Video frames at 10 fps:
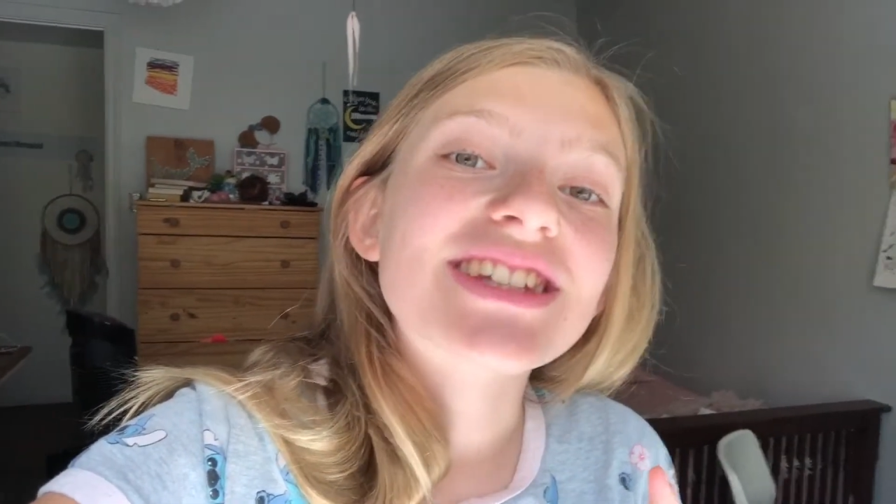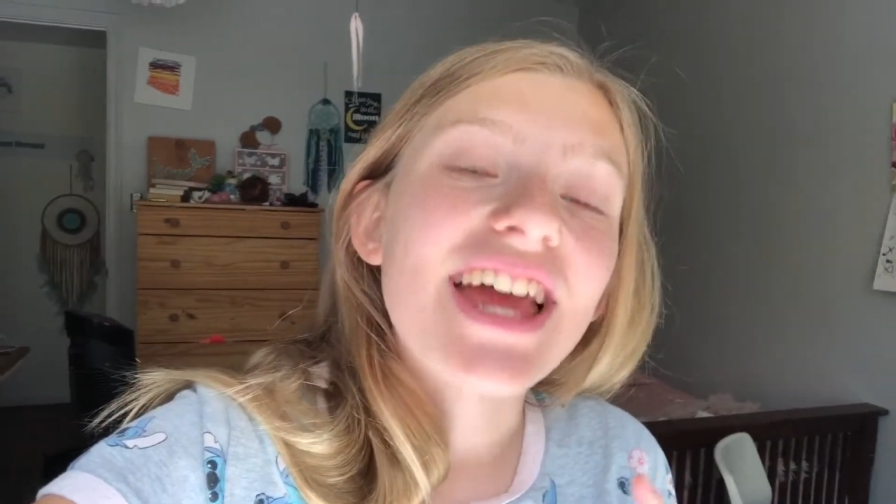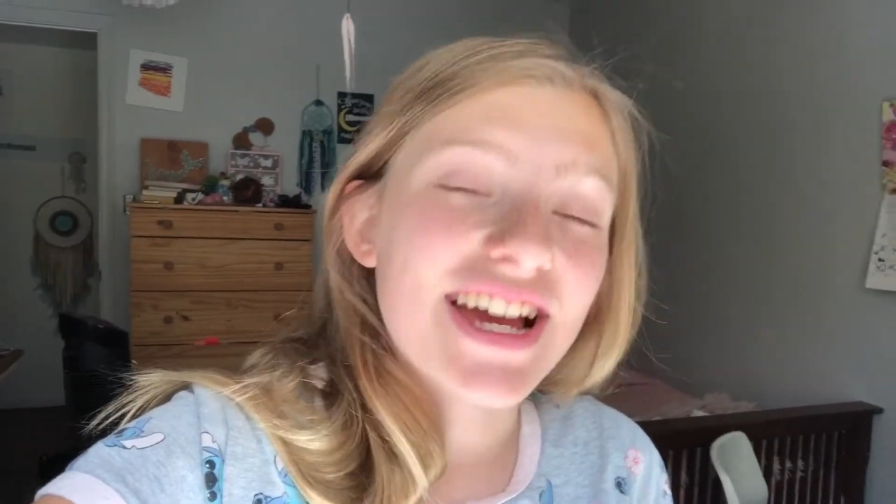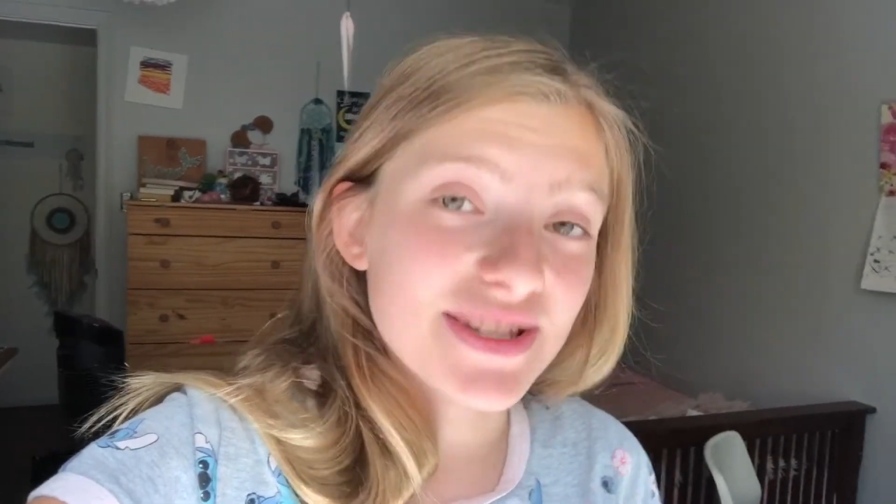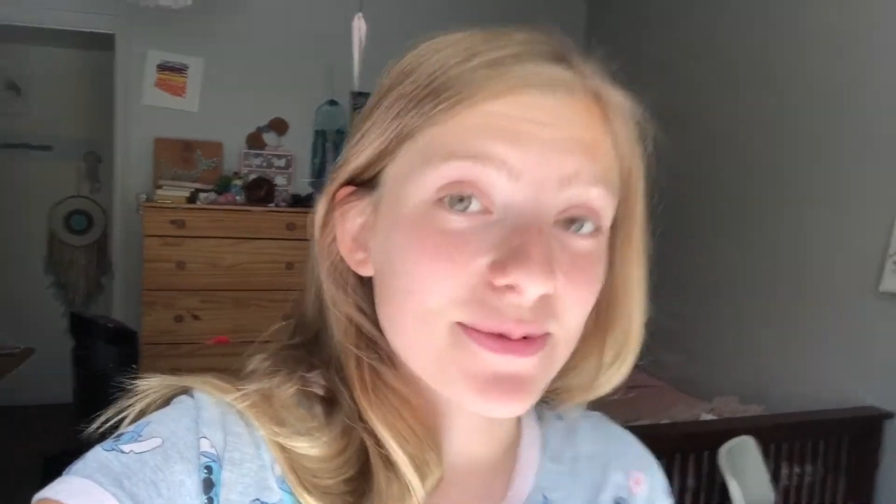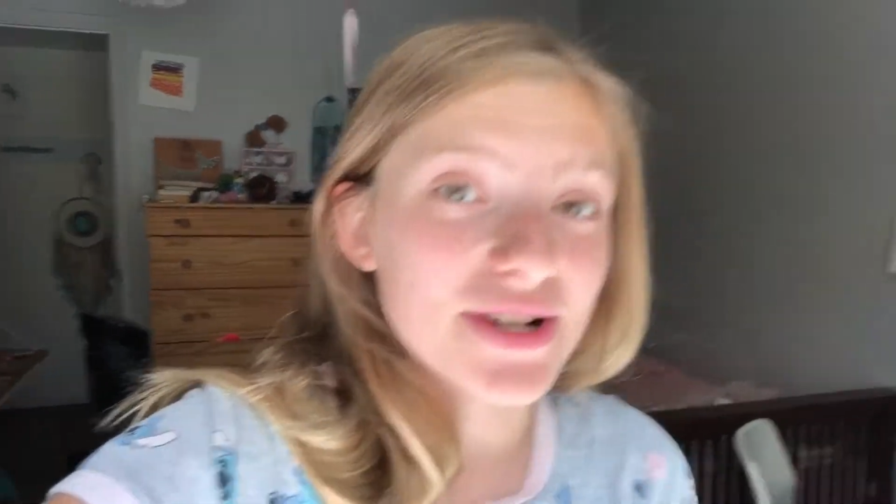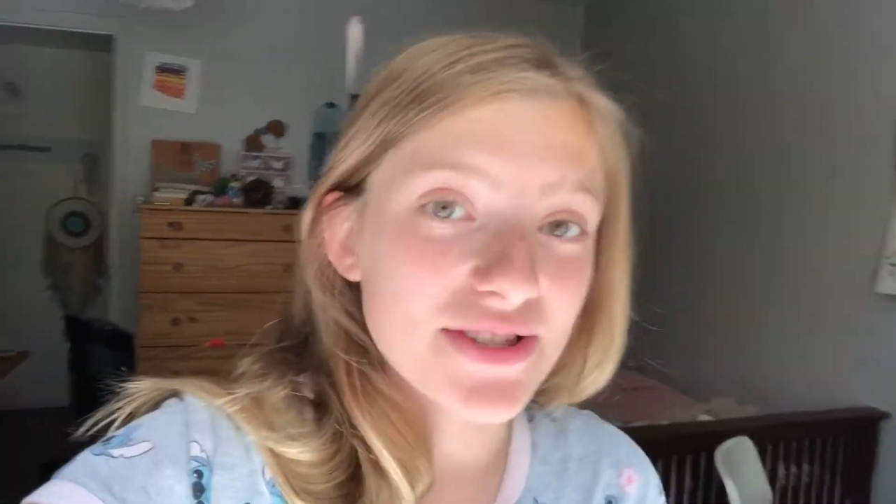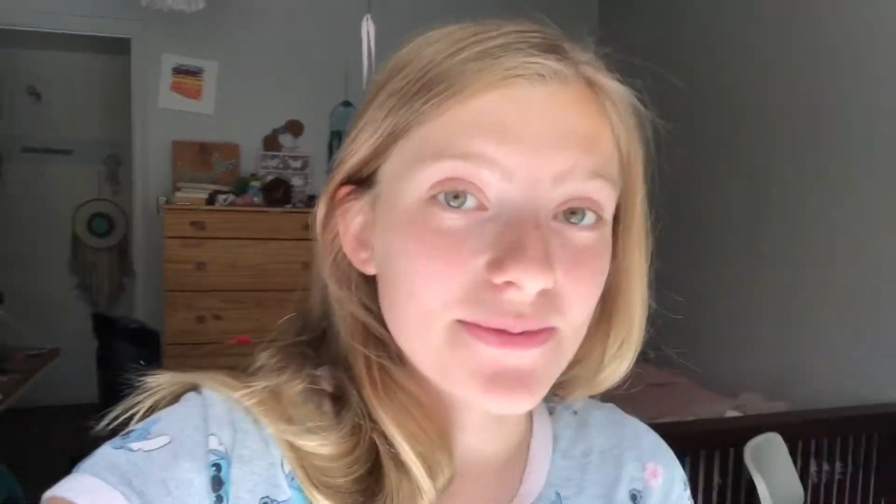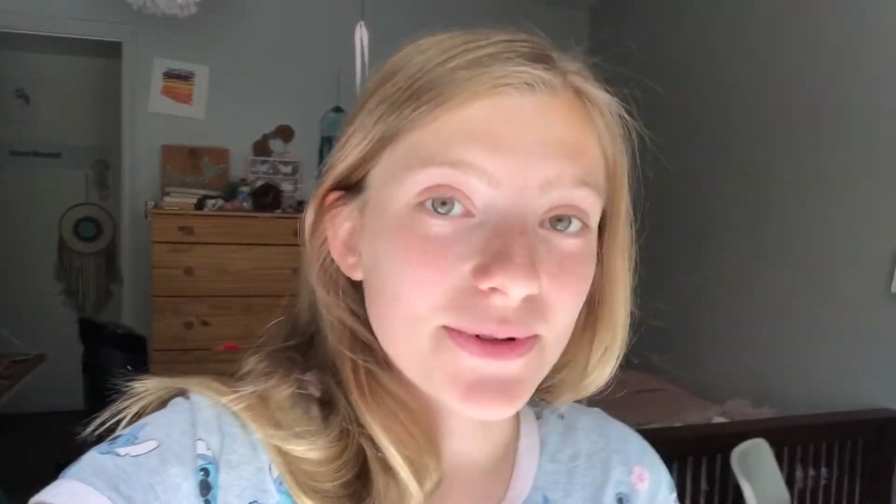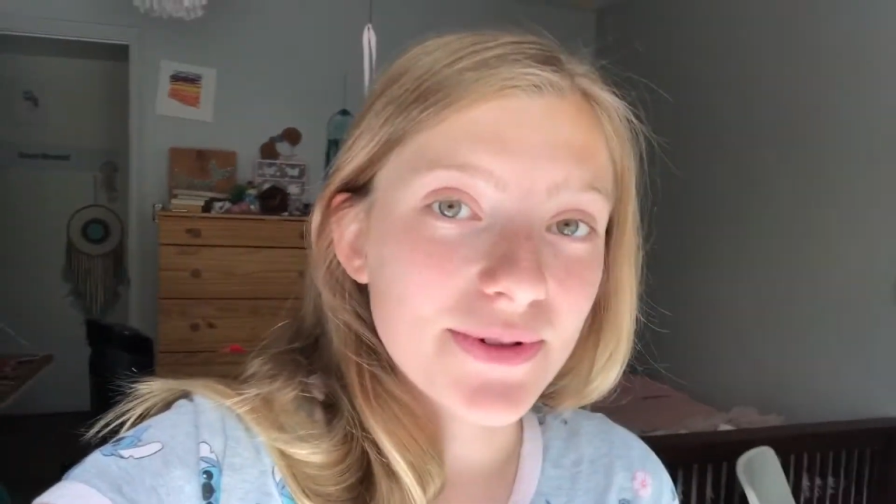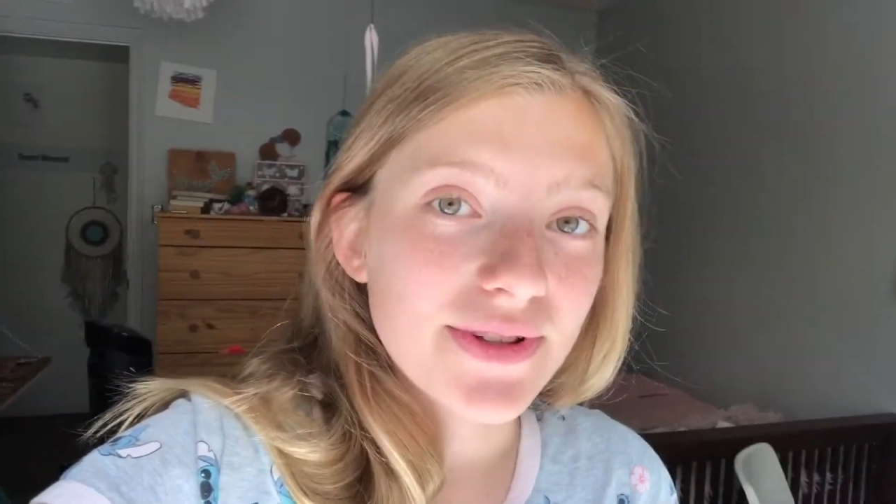as possible.